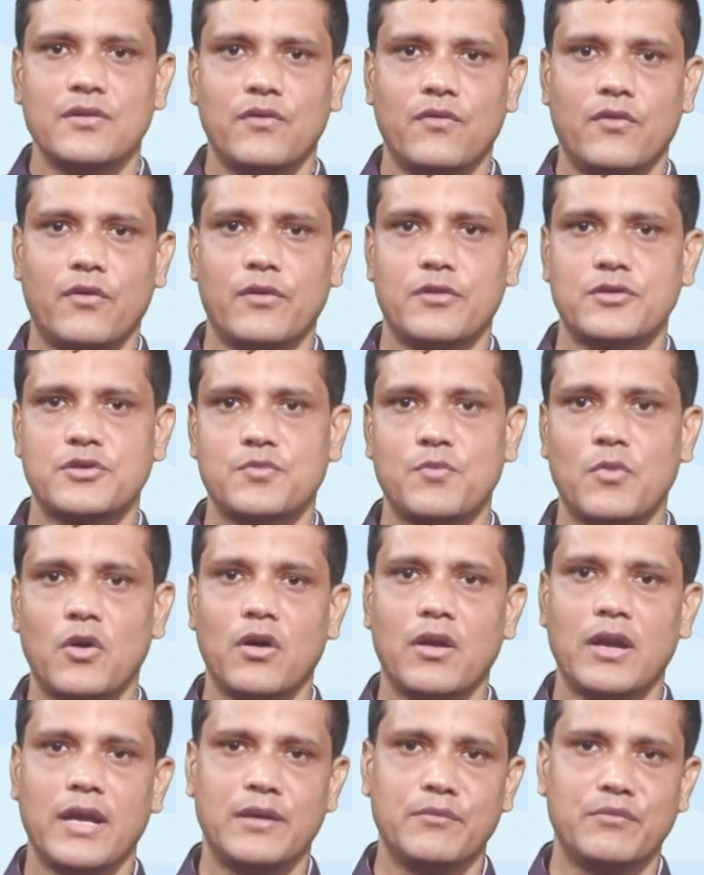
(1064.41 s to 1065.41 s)
for
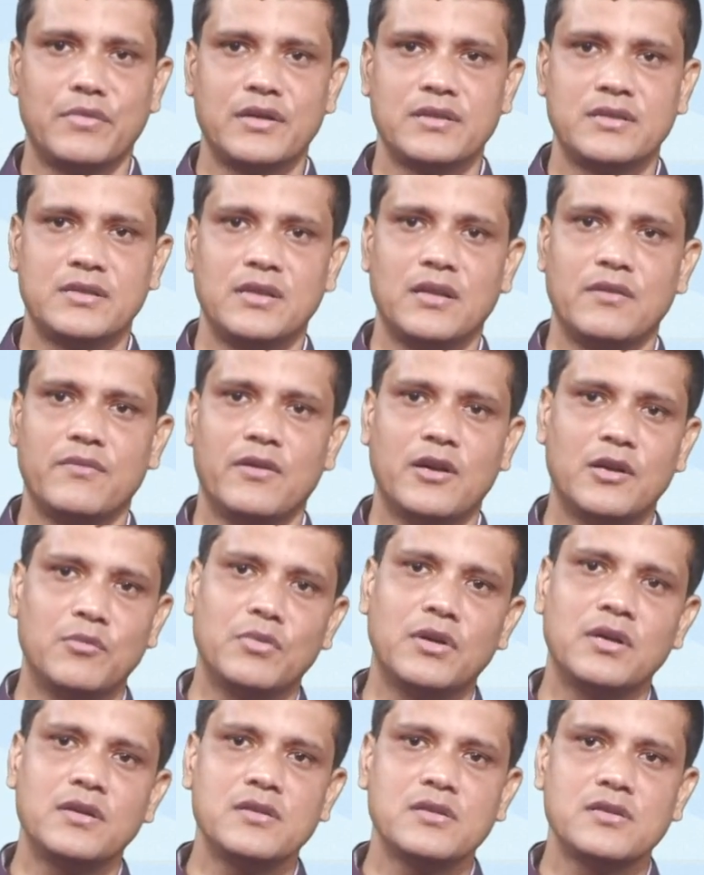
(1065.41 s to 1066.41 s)
small and marginal
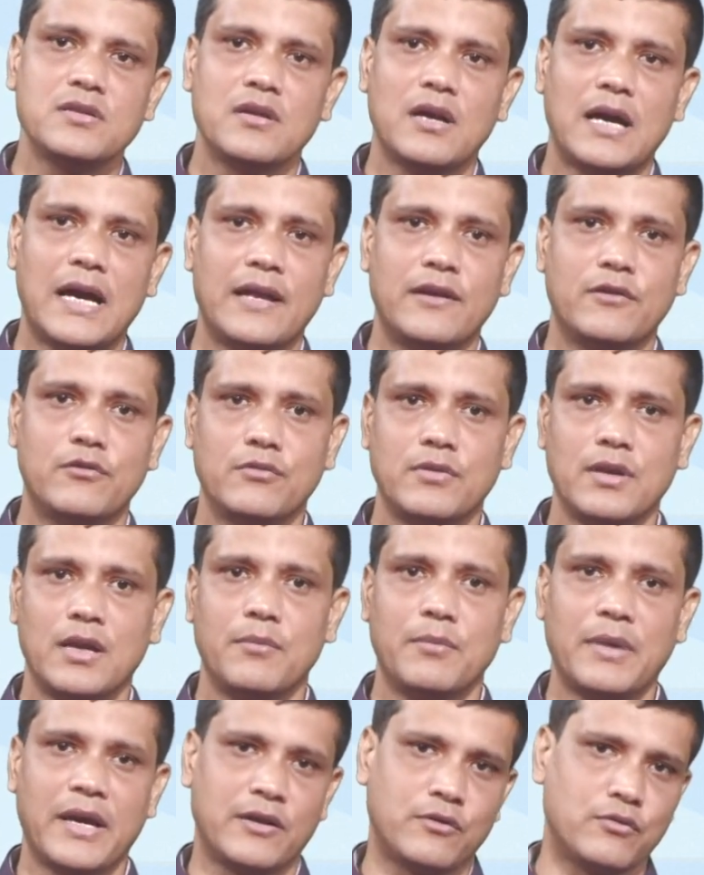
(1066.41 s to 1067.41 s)
farmers and rural
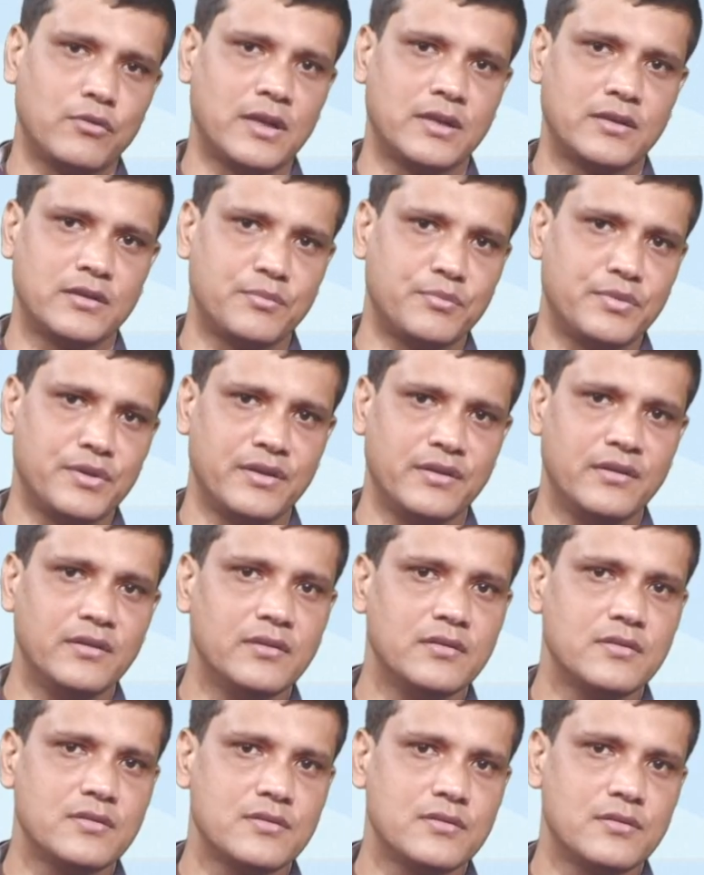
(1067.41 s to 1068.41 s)
micro
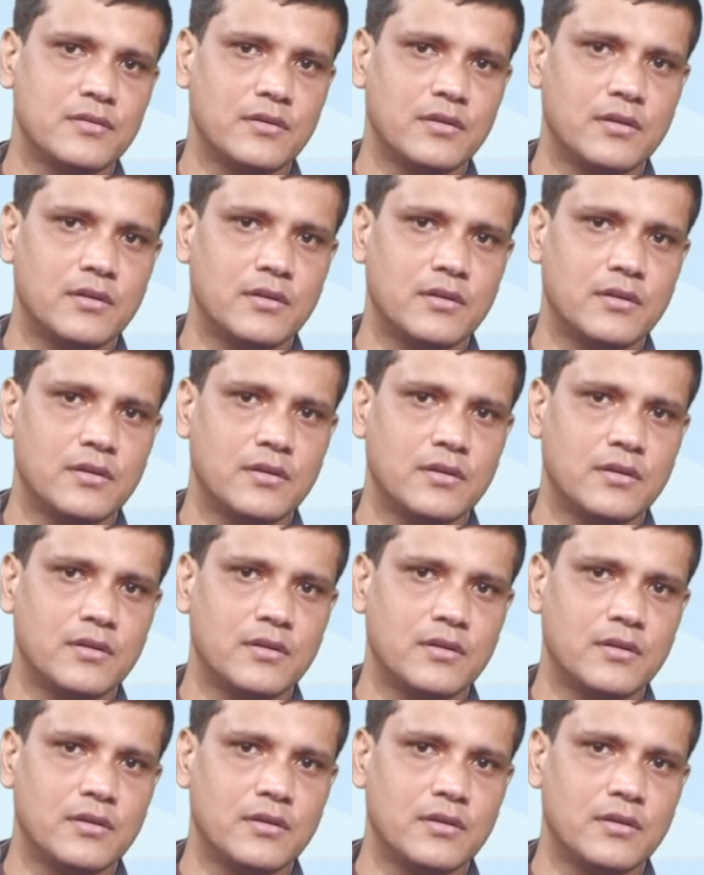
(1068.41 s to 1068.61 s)
entrepreneurs,